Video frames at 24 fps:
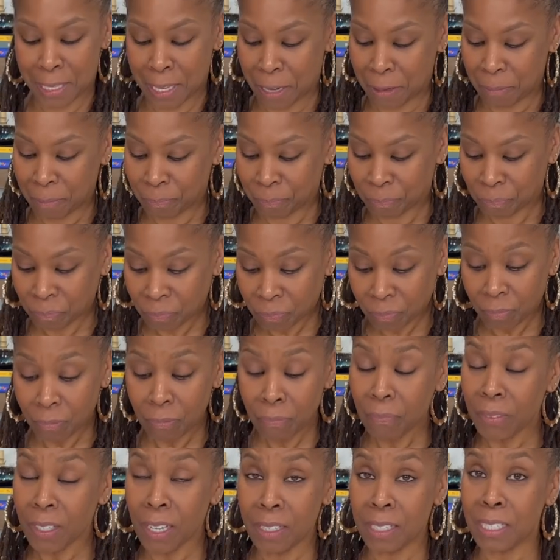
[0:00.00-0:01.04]
it
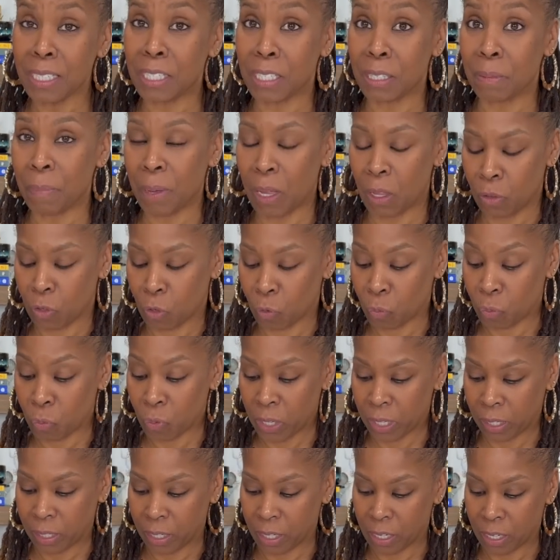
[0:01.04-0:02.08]
because it smells
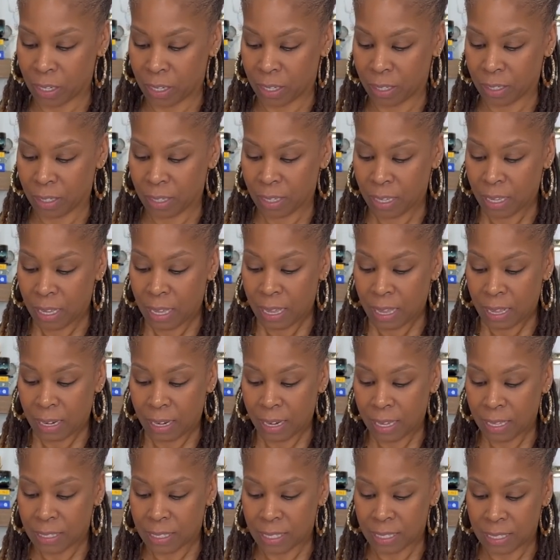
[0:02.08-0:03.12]
really good.
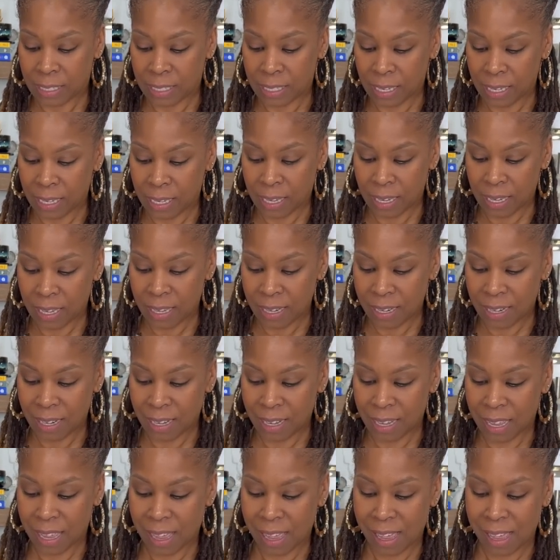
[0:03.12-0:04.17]
Let's dig
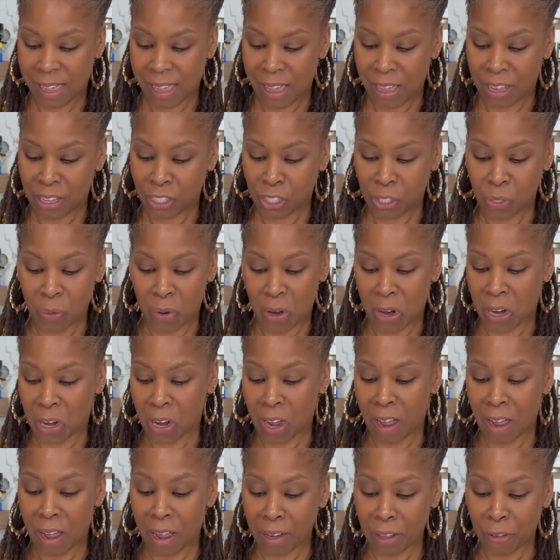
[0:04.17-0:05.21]
in to our
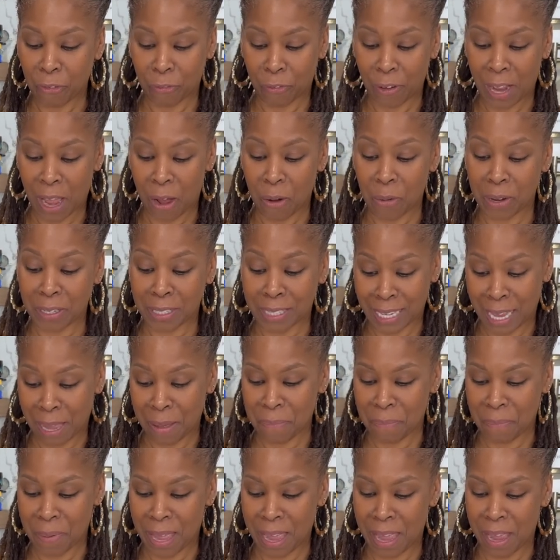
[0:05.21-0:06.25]
cauliflower
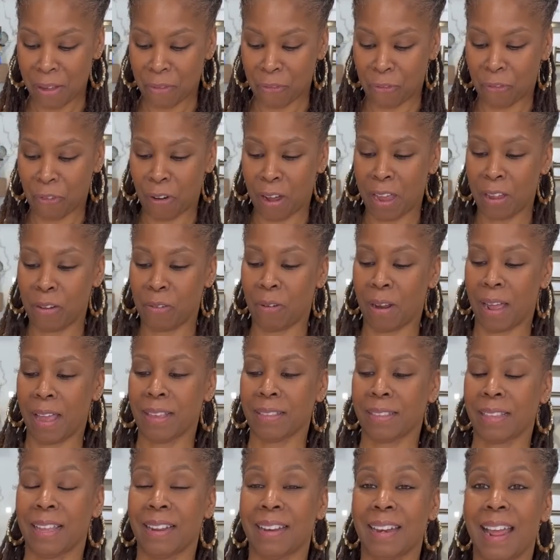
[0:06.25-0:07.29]
tempeh fried
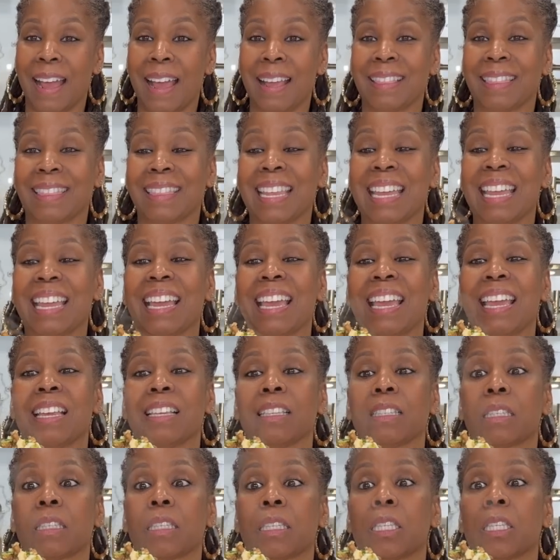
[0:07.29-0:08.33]
rice, and that thing
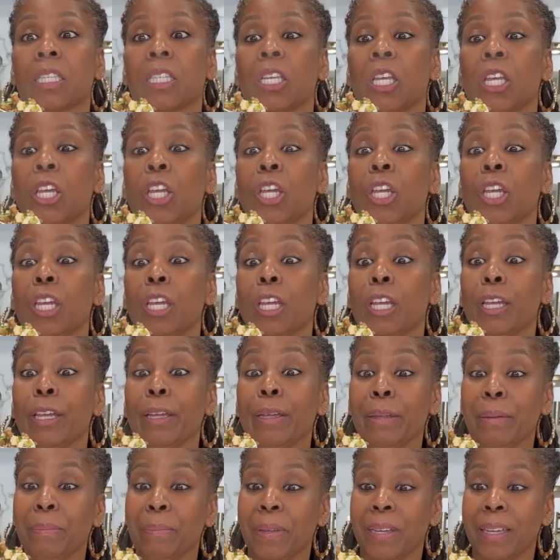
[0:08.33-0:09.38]
is
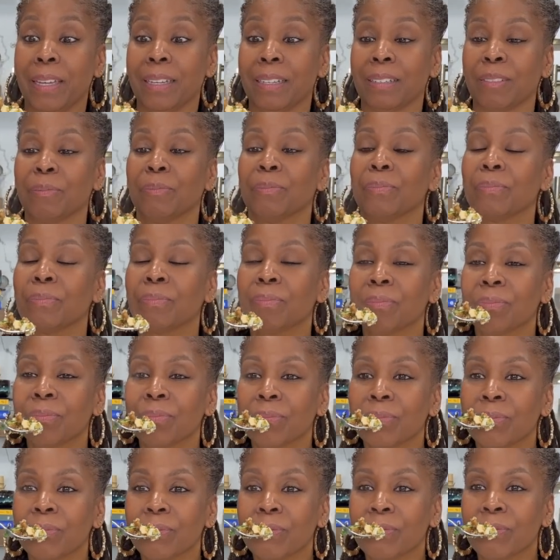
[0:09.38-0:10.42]
steaming,
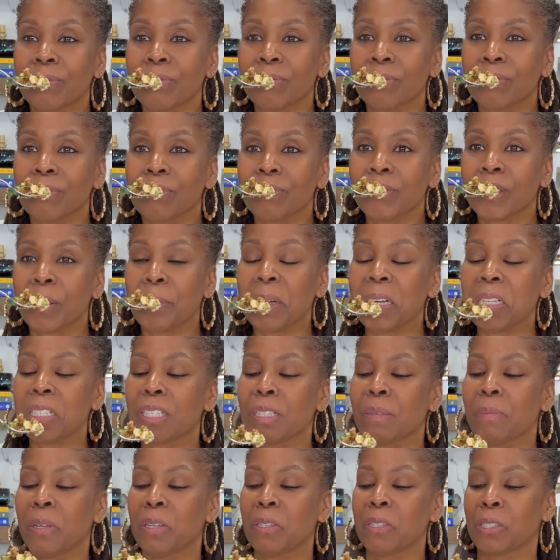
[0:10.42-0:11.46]
but it
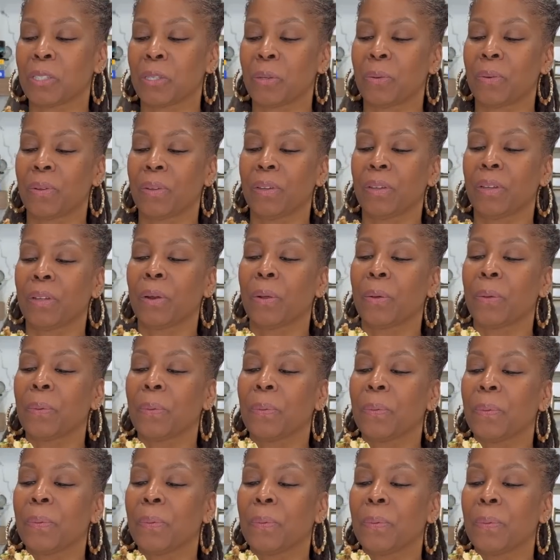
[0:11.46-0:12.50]
smells so good.
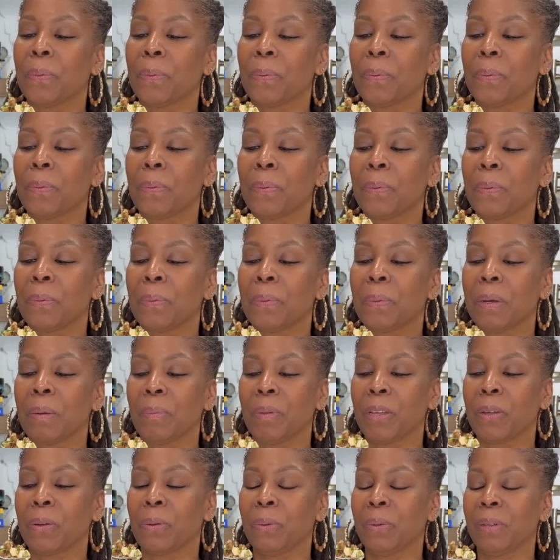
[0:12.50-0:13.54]
Let
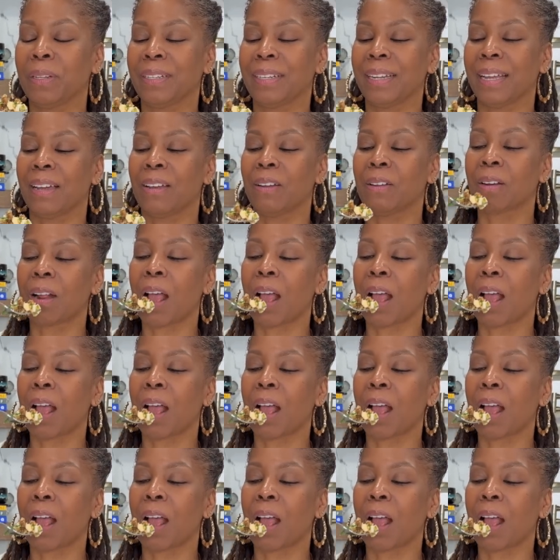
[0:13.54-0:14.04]
me cool it down.